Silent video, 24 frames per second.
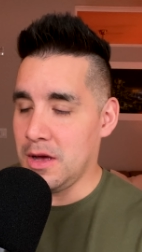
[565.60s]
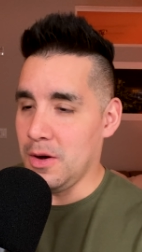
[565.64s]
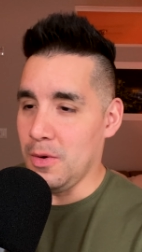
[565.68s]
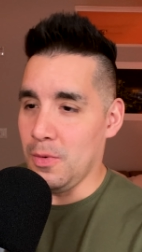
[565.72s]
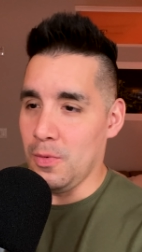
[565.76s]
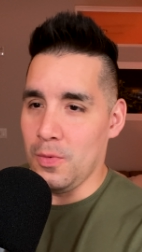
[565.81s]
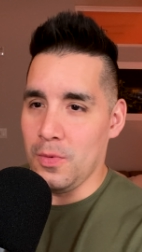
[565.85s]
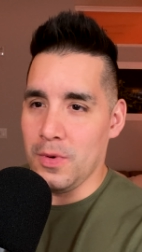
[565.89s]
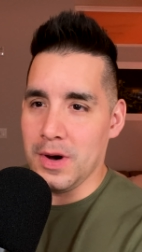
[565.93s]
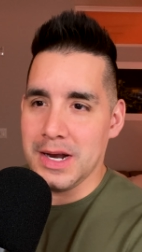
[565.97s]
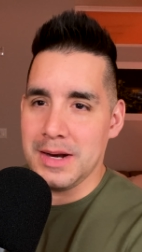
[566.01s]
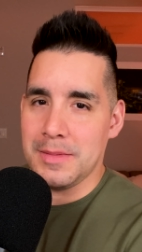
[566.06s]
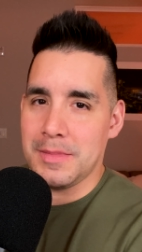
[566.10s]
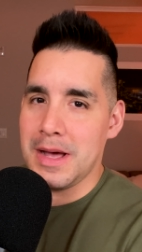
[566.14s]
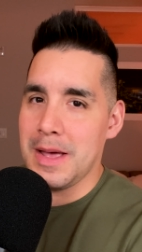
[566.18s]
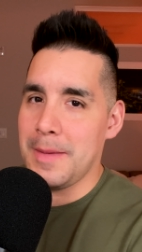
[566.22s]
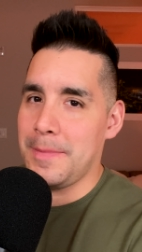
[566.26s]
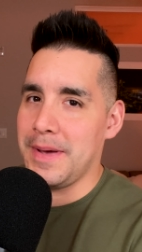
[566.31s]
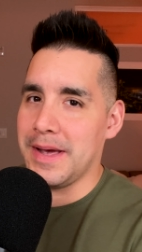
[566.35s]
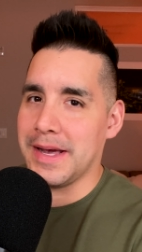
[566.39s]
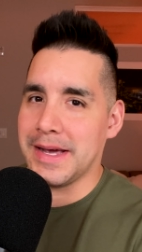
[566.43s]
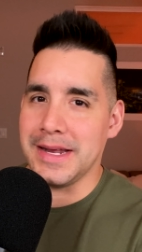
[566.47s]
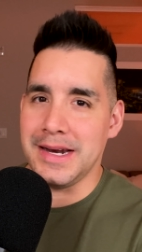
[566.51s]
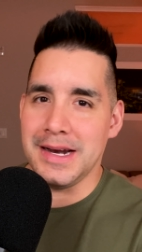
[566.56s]
what am I
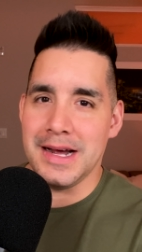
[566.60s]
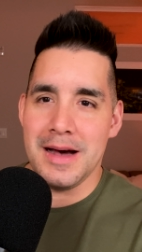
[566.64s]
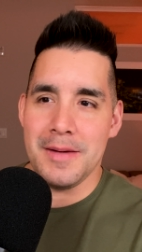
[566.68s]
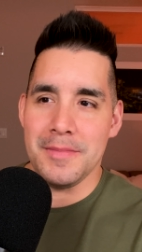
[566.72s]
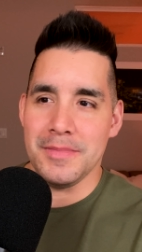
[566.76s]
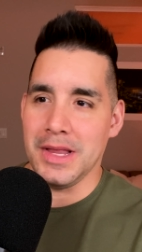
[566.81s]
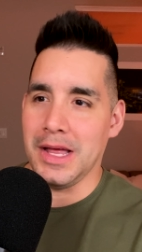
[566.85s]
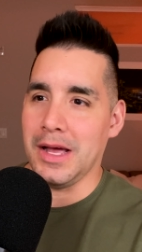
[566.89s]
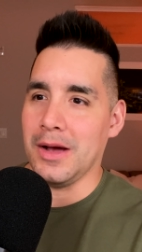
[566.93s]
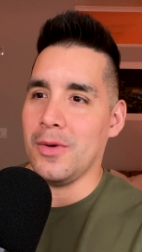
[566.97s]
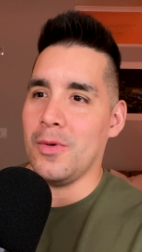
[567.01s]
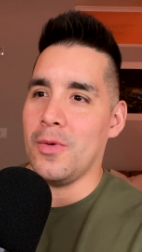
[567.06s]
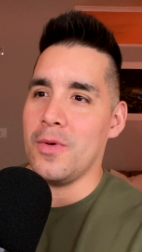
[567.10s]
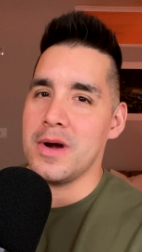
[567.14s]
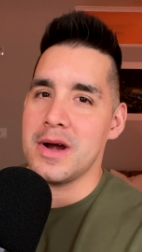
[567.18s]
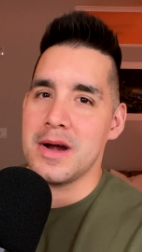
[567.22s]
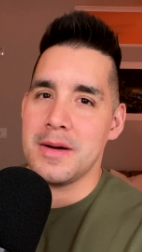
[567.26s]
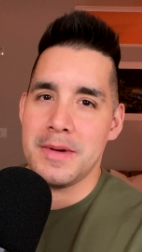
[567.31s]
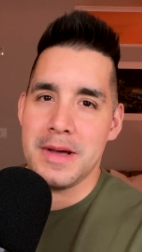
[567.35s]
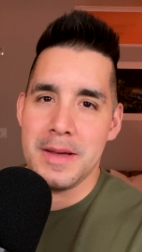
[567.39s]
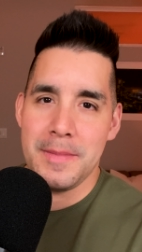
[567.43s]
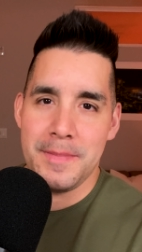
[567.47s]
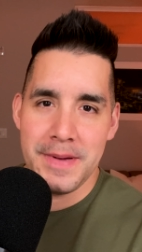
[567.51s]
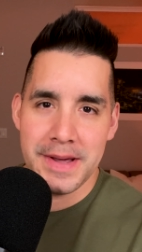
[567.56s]
picking up? Like, where
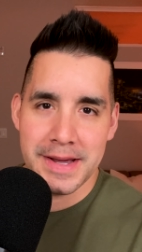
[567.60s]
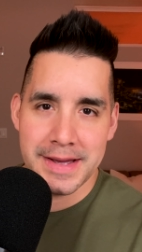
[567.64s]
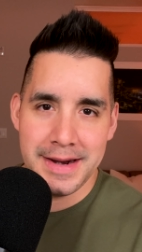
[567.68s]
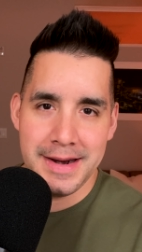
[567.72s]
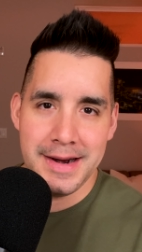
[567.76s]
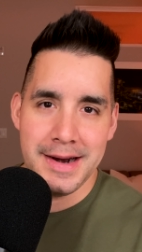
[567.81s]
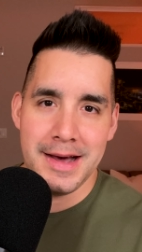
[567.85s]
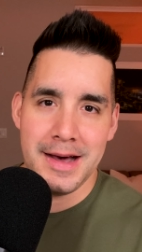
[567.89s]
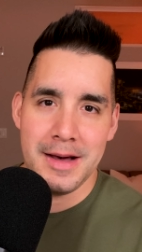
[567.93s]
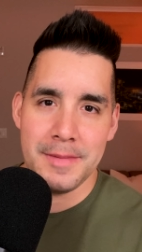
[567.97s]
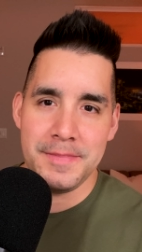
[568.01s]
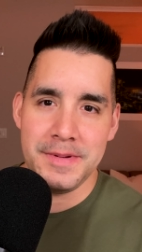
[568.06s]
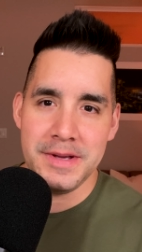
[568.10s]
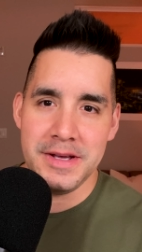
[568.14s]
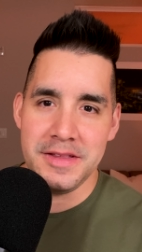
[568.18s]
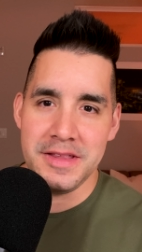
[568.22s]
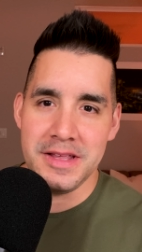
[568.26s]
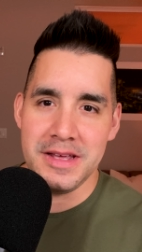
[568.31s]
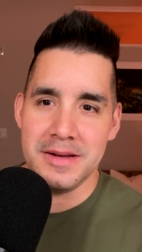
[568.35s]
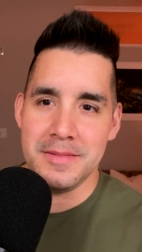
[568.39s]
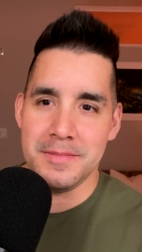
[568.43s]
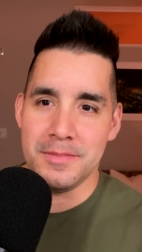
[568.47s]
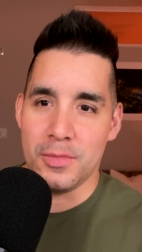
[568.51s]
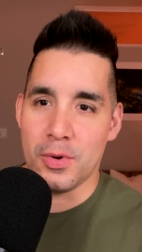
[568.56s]
am I picking it up? And
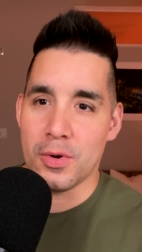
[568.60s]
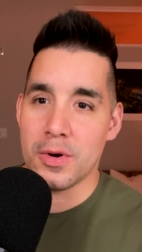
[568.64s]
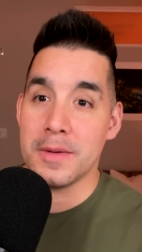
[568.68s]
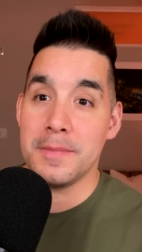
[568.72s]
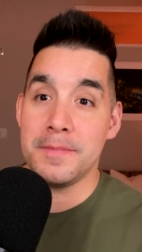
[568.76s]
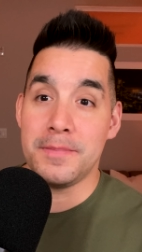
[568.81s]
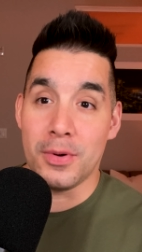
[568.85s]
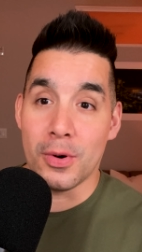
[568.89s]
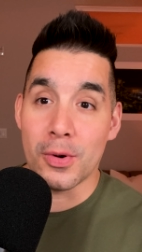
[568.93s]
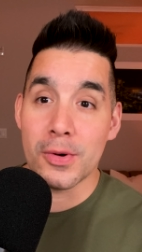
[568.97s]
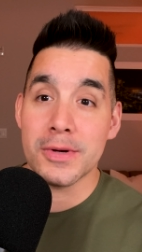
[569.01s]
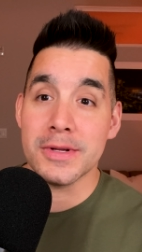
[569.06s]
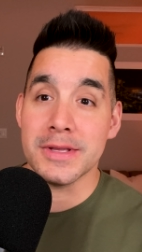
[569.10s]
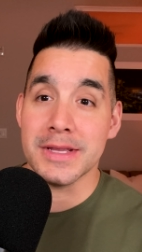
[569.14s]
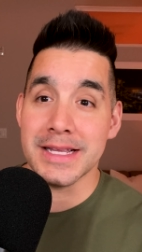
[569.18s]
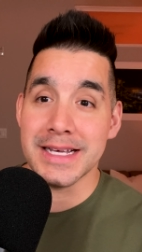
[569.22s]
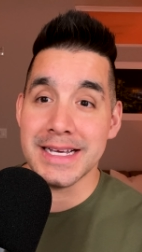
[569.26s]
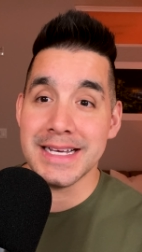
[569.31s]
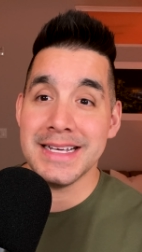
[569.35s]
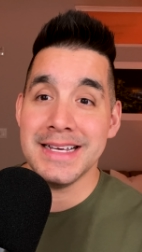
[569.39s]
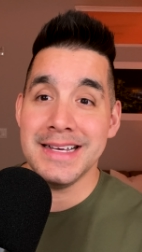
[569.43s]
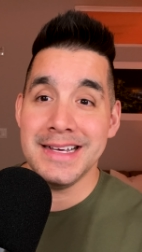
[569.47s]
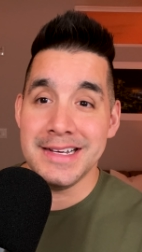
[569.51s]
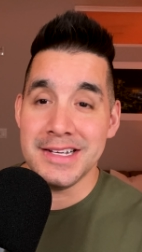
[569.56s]
then more
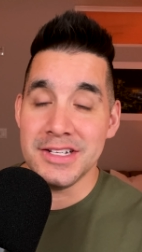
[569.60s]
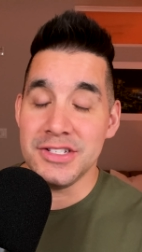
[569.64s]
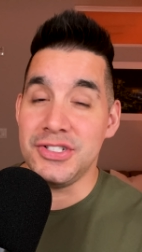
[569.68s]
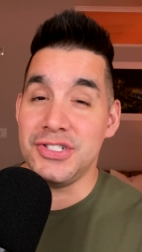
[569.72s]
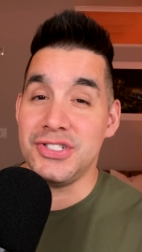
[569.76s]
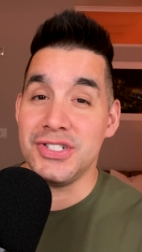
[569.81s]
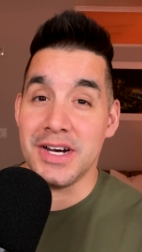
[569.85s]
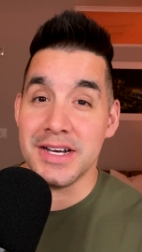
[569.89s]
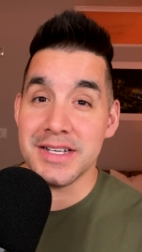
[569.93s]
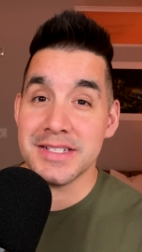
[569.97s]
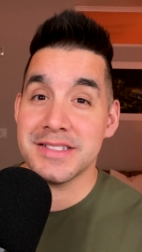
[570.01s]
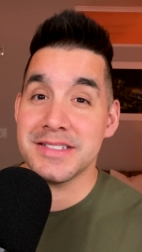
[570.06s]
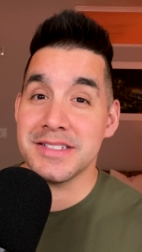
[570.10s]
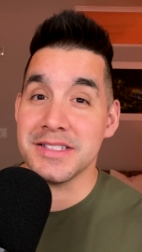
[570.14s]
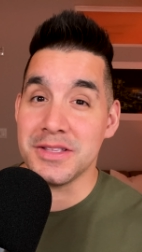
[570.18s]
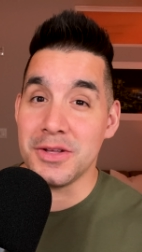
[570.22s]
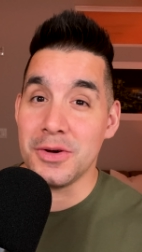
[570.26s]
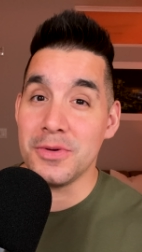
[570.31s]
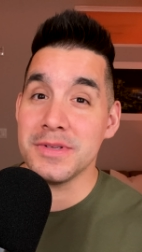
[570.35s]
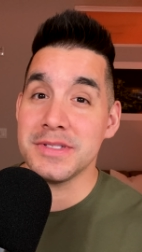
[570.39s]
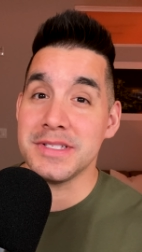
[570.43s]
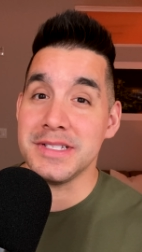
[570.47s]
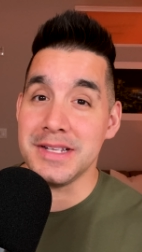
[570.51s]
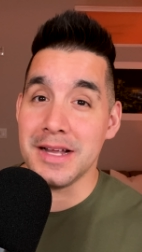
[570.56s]
importantly, just
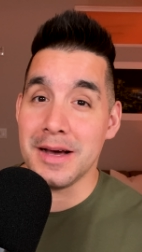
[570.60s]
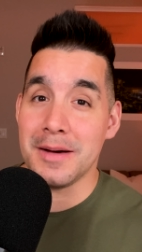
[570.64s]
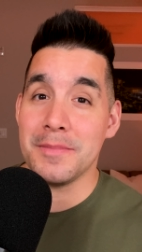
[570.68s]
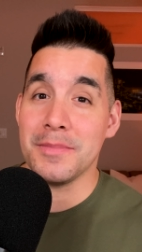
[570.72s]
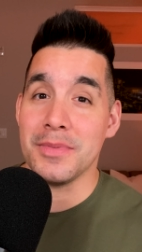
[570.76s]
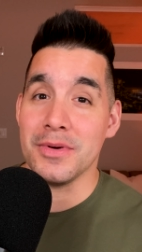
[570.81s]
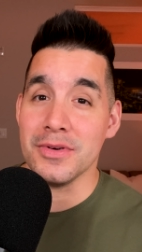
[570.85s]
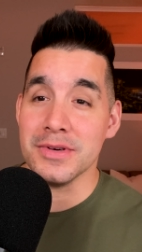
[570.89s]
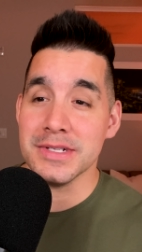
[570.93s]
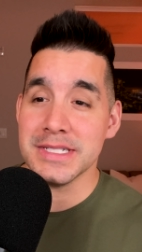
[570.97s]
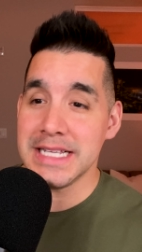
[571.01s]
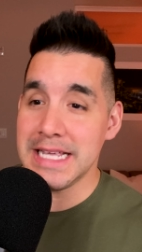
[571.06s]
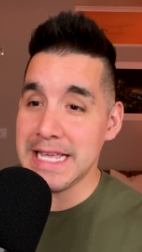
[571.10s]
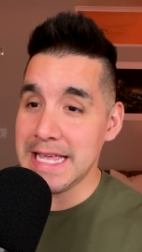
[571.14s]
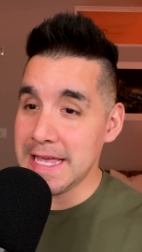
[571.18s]
those numbers.